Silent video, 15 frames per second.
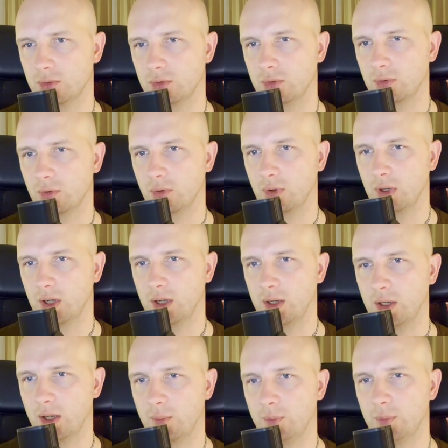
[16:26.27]
or
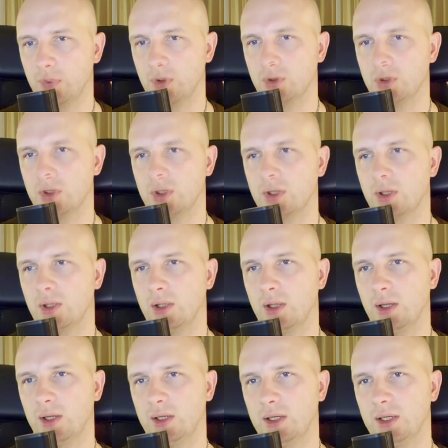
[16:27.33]
app purchase.
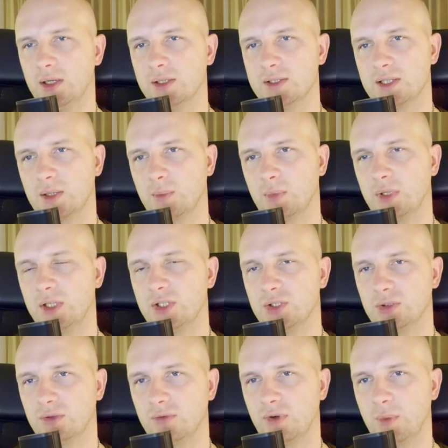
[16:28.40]
Here some
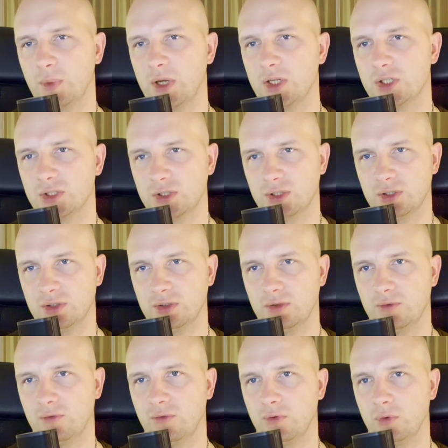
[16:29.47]
additional information
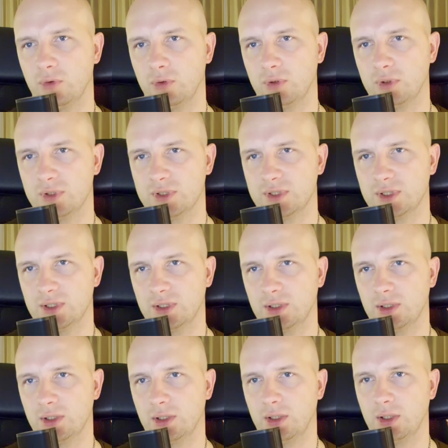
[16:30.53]
for
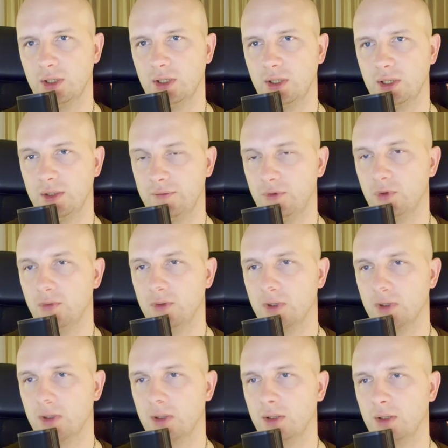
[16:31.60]
the
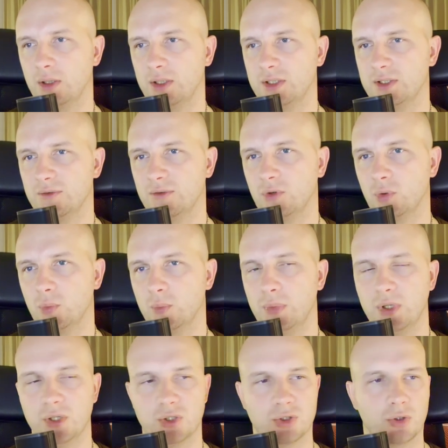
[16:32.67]
reviewer. It will
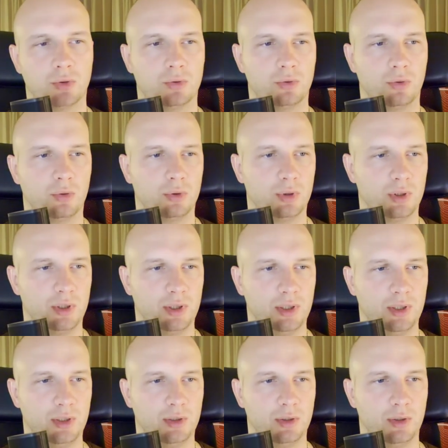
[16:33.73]
be shown
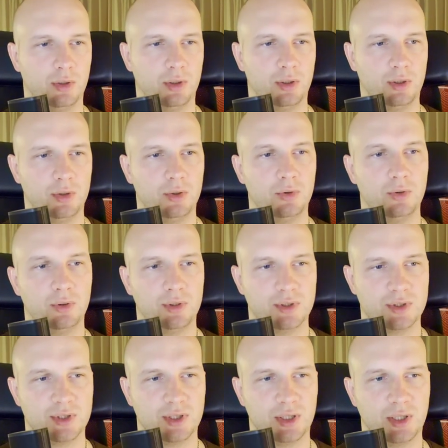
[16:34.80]
only during
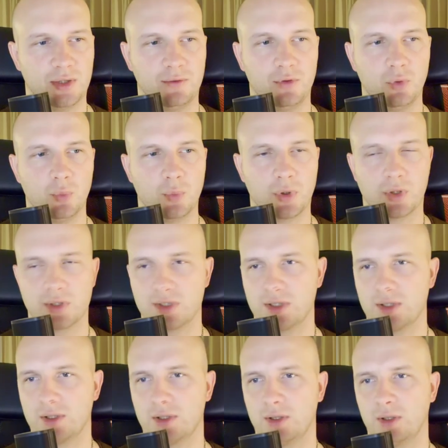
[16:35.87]
the review
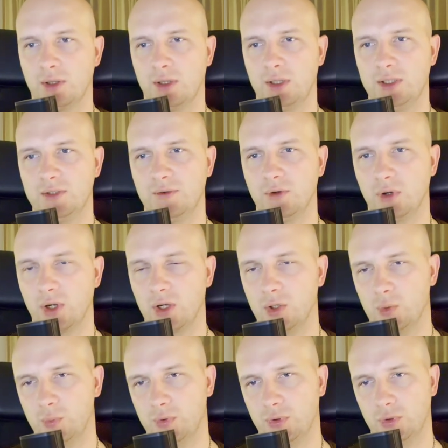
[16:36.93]
process. It will
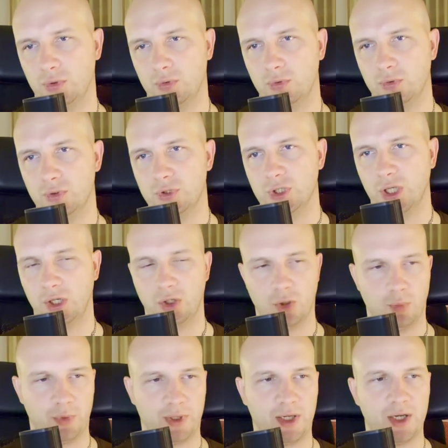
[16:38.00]
help to check your
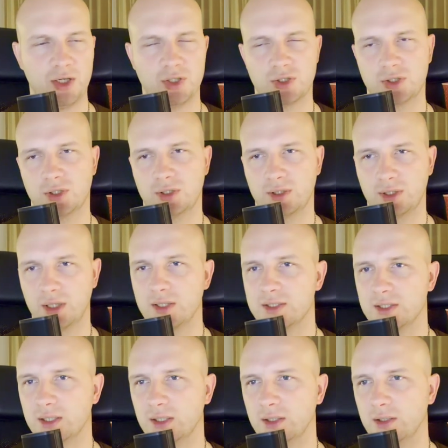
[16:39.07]
application,
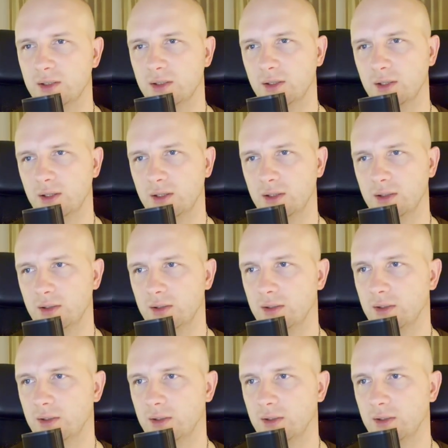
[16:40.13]
test it, and